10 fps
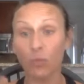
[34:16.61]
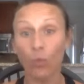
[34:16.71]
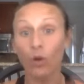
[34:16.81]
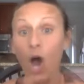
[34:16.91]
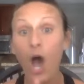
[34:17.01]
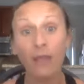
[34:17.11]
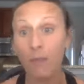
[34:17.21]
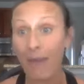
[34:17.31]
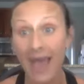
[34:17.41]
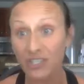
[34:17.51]
We're all
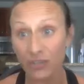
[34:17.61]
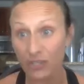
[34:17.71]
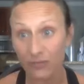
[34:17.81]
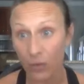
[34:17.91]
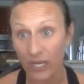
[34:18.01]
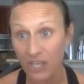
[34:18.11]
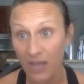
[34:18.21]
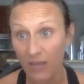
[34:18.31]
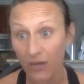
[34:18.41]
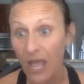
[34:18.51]
ambassadors for each other.